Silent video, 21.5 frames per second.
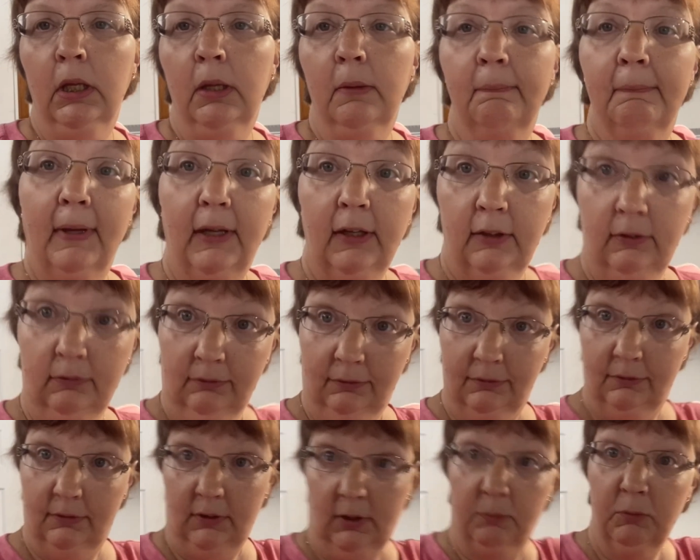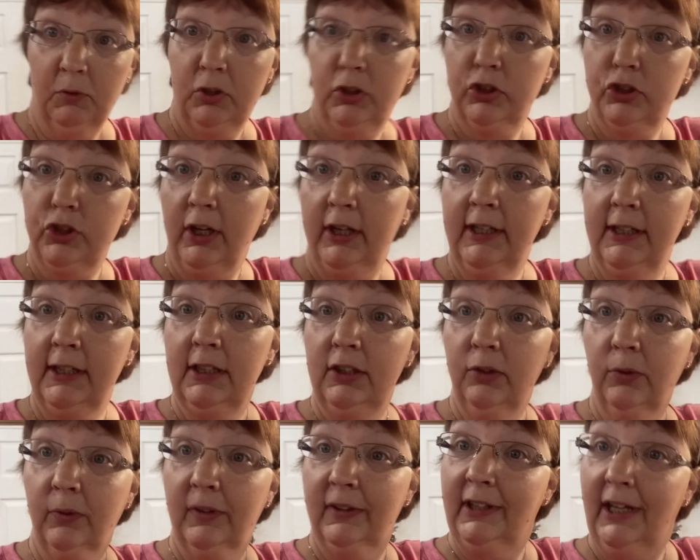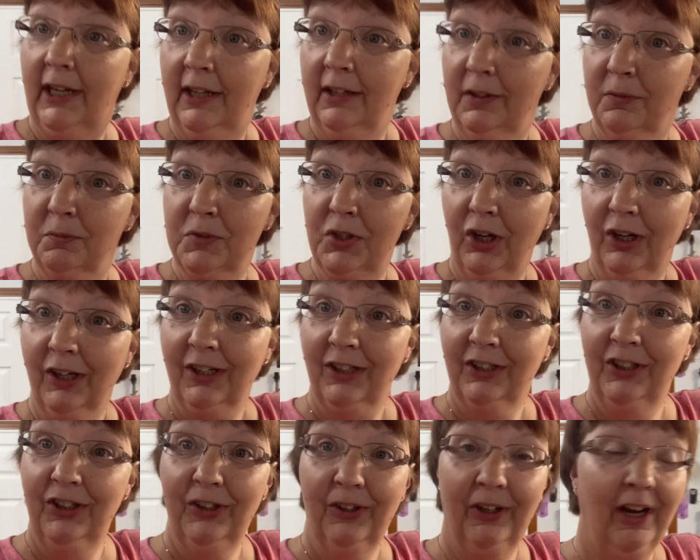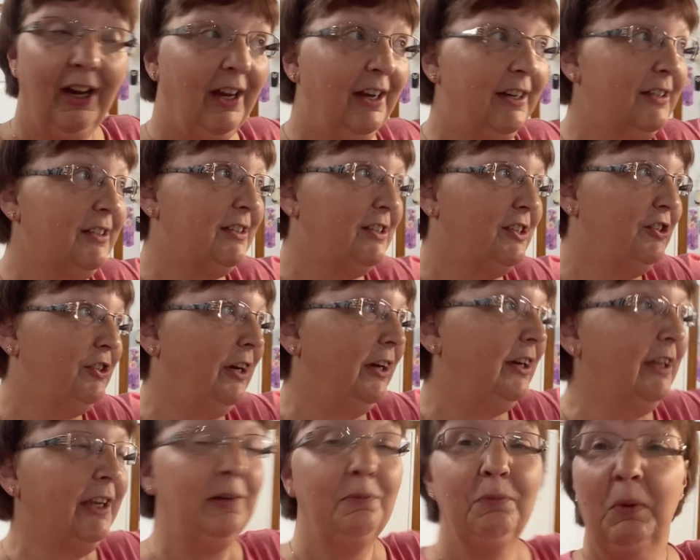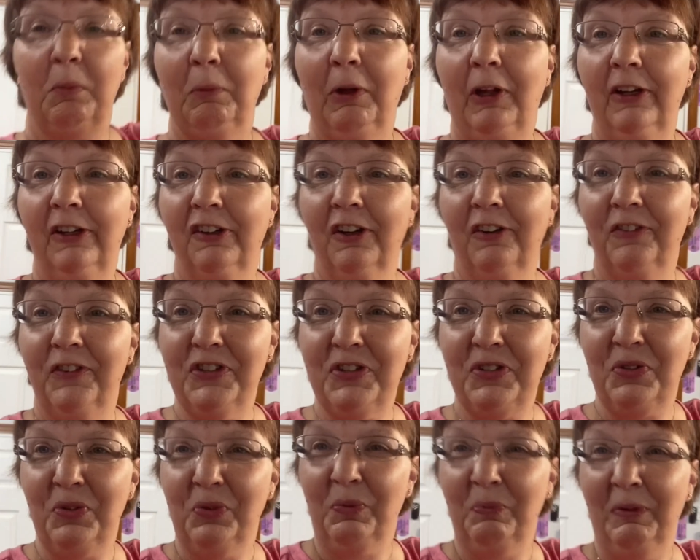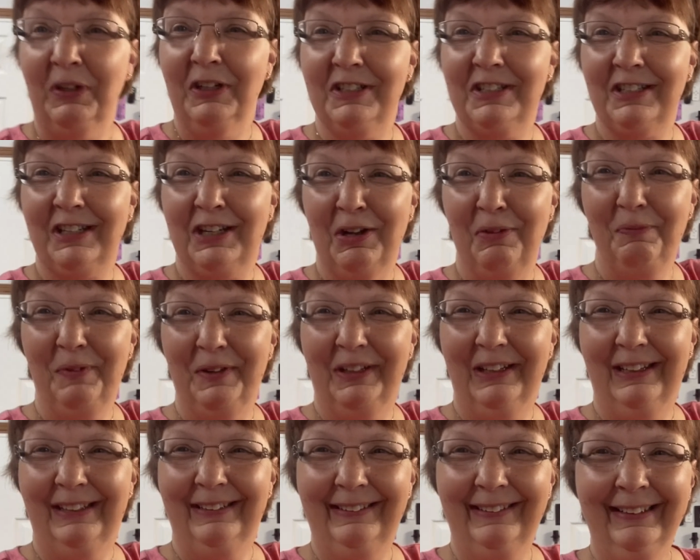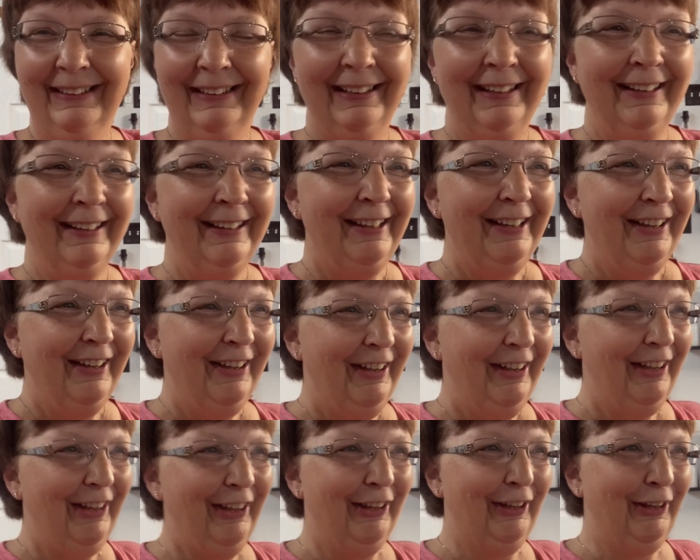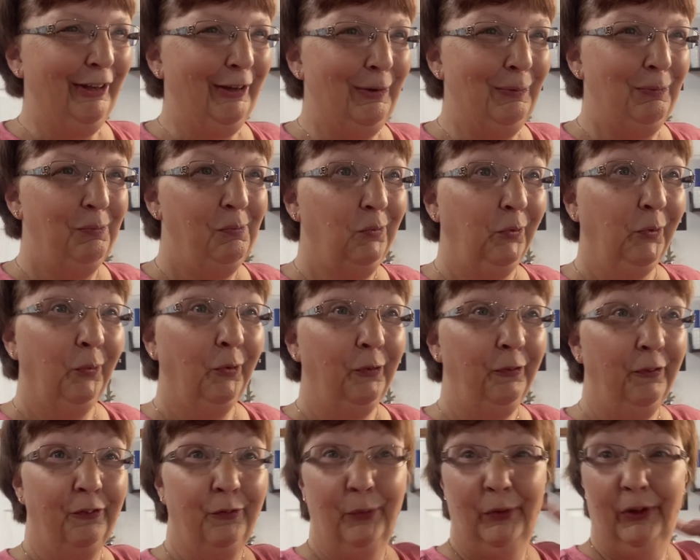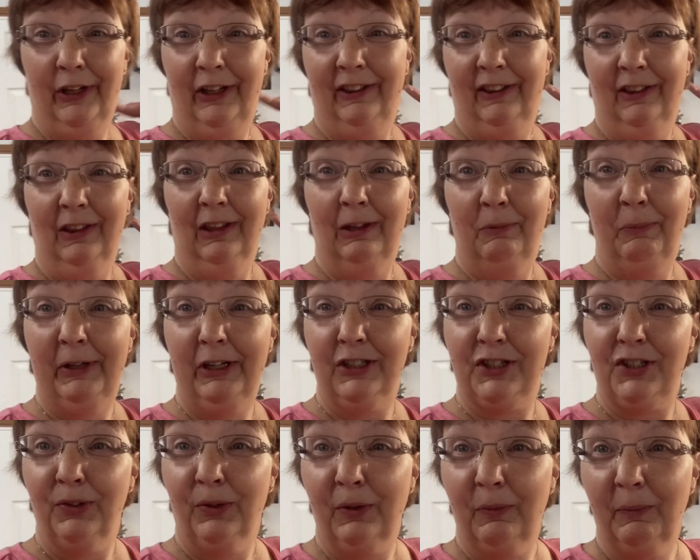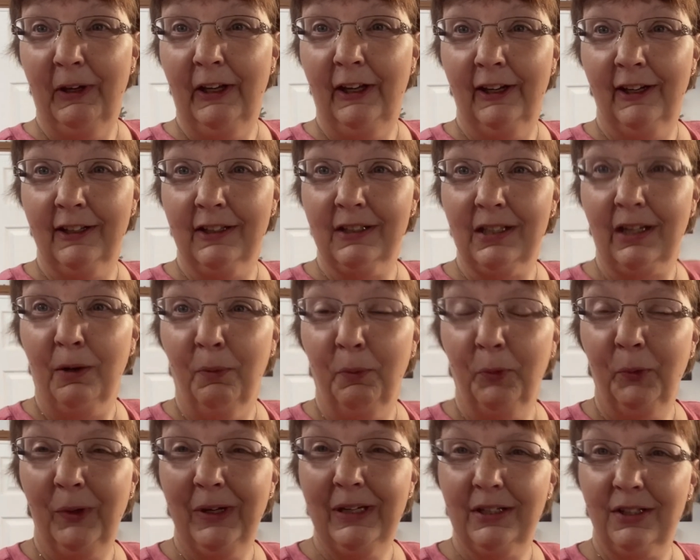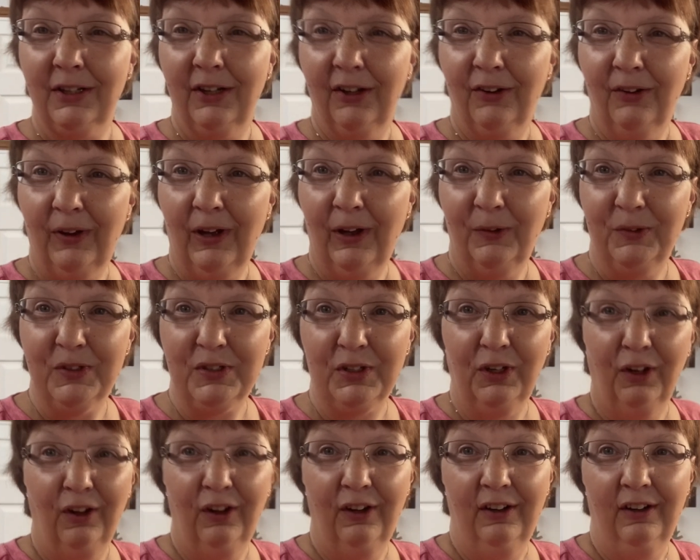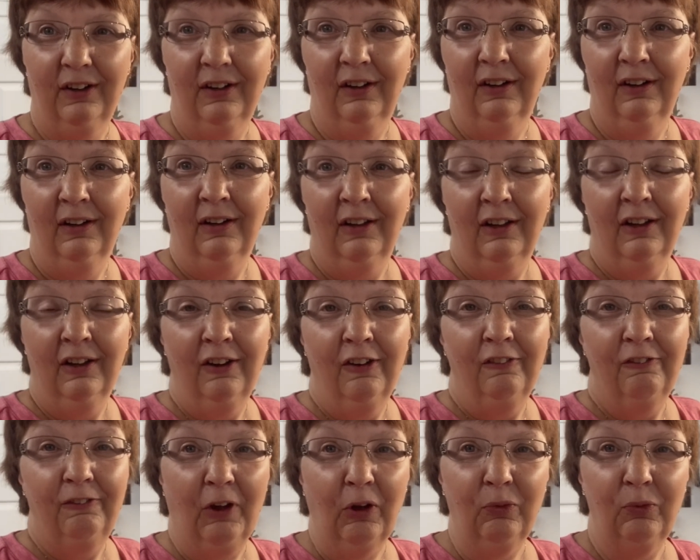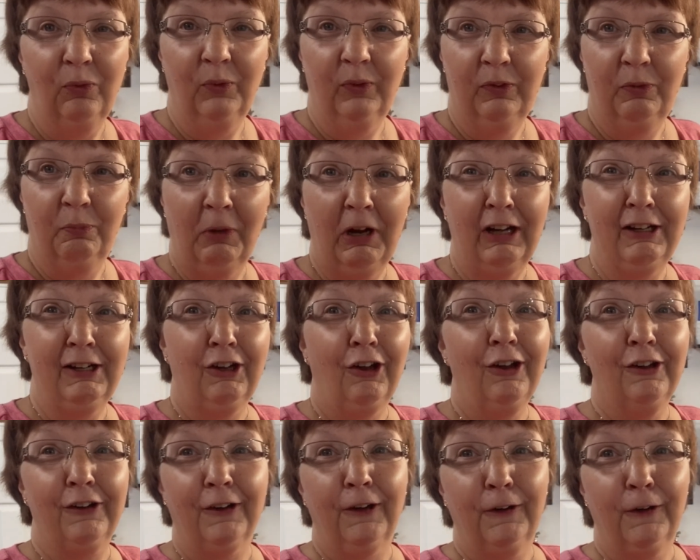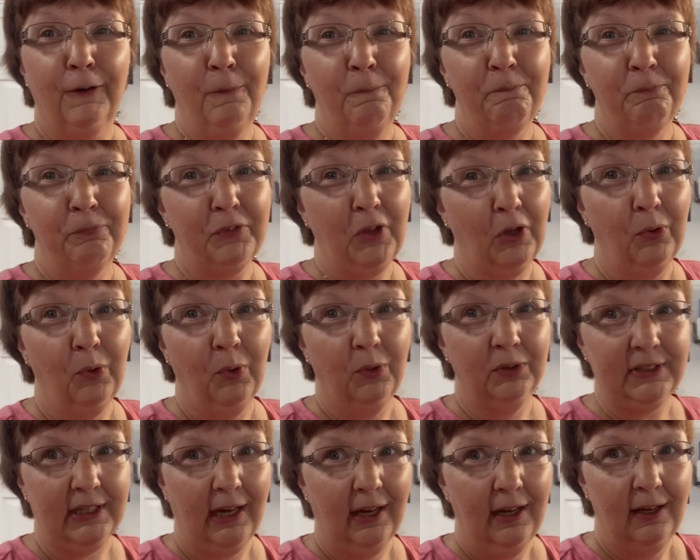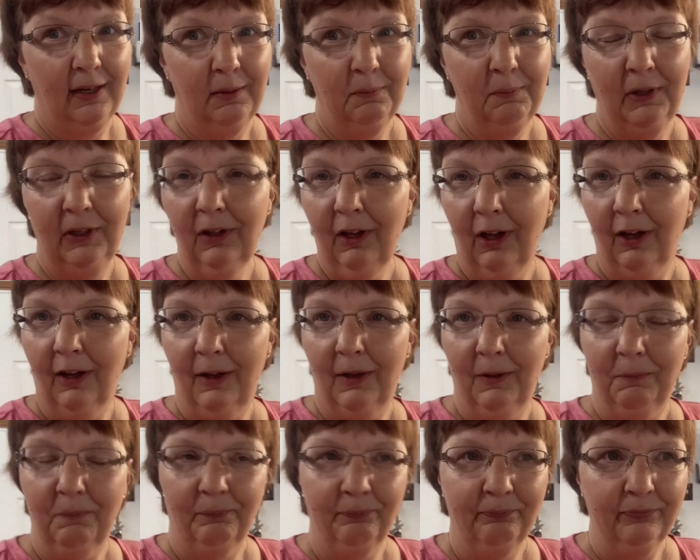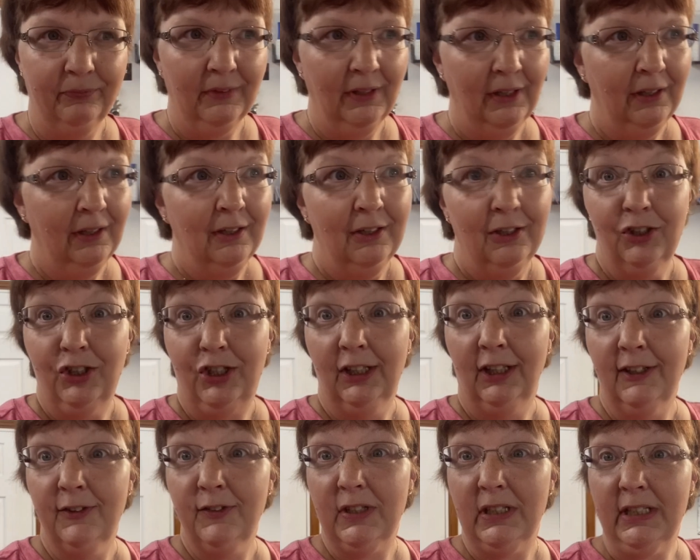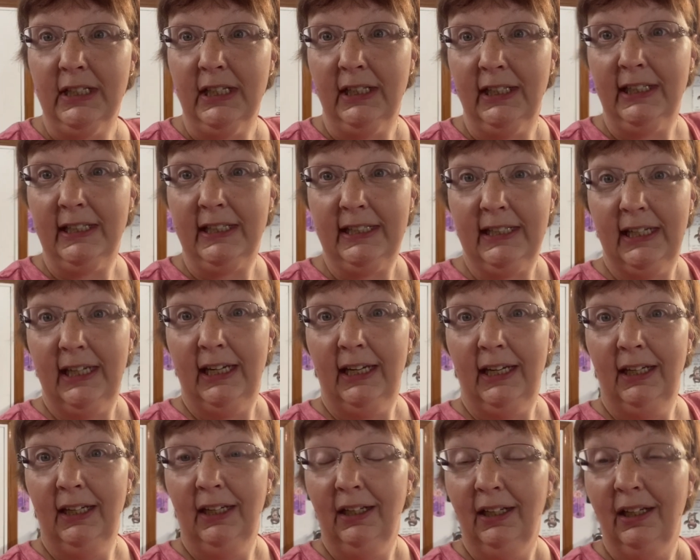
but I'm gonna try to ignore that. I'm talking to you guys to try to keep my mind off the storm that's coming in. When the big storm hit us a couple weeks ago, I was on phone with my daughter the whole time. She lives in Tennessee,